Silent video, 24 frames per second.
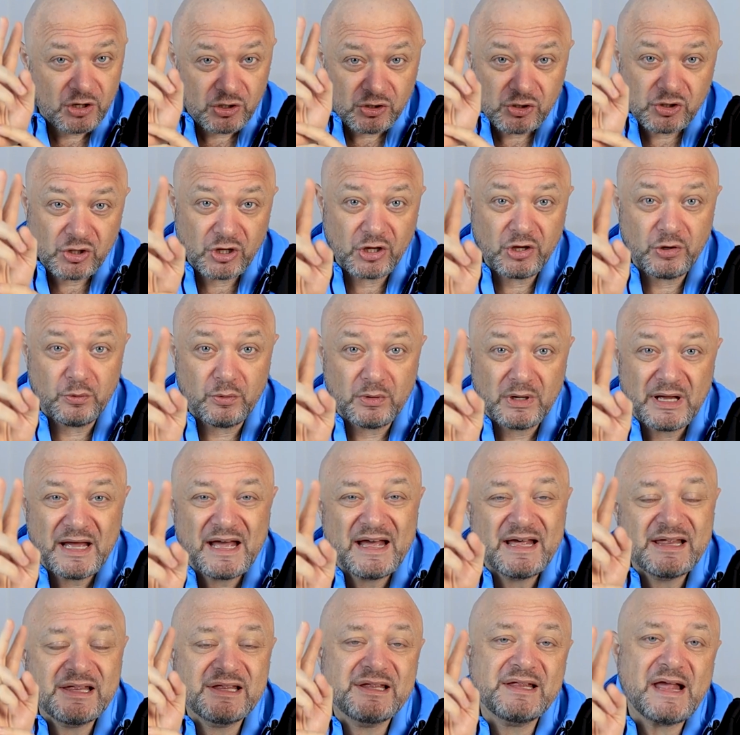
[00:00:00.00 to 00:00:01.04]
2,
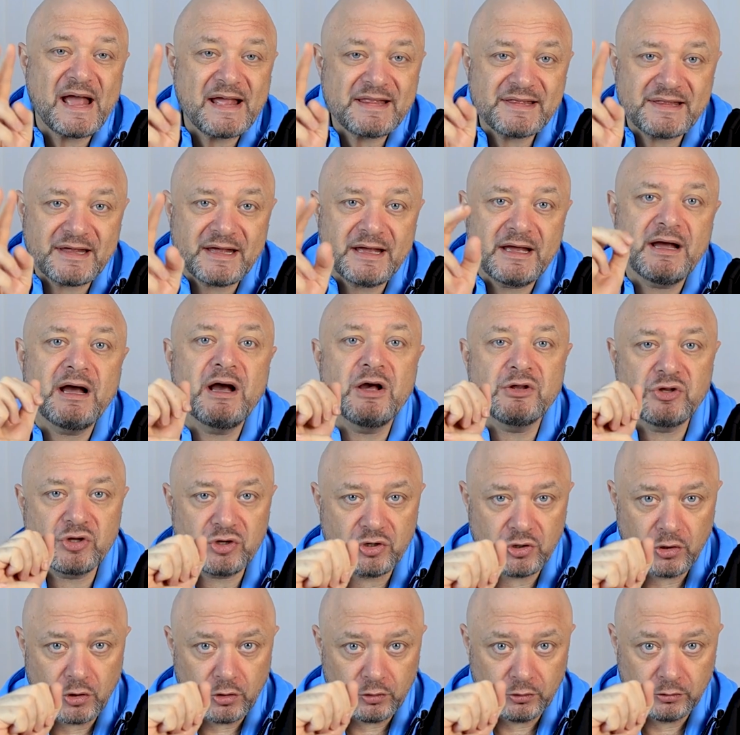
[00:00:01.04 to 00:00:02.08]
set it as a
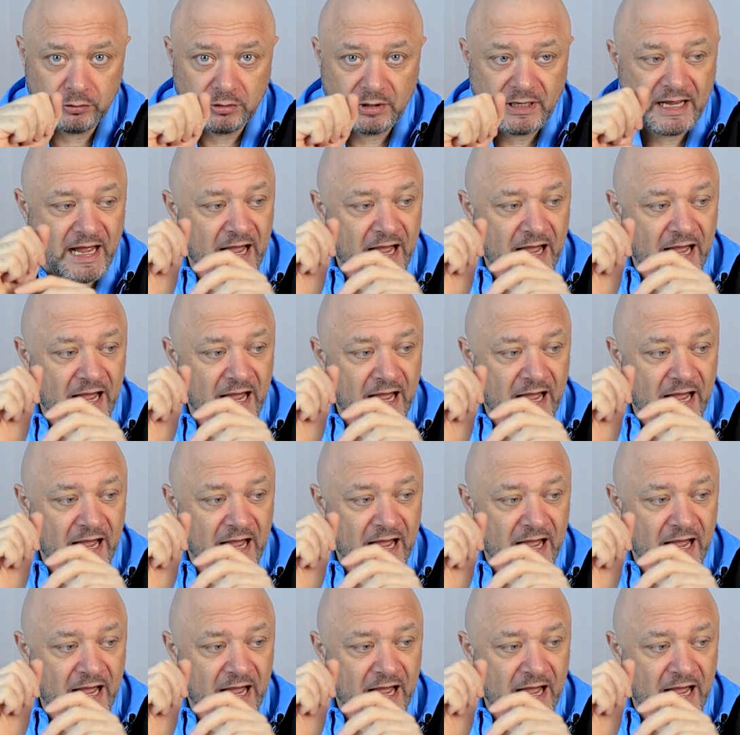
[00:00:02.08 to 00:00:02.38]
goal.